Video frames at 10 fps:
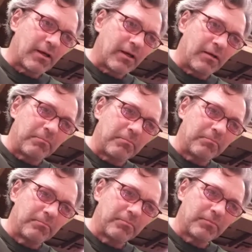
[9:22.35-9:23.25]
Um,
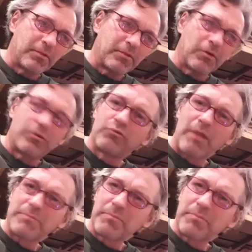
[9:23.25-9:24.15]
You know, you
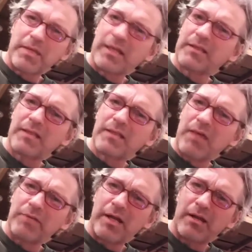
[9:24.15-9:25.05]
drop something down
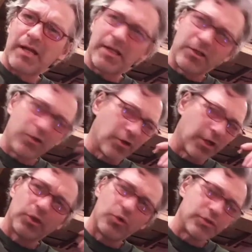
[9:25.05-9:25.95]
there and you're
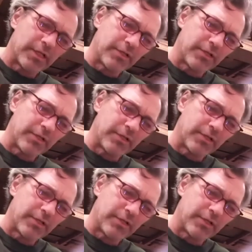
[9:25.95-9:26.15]
going to lose it.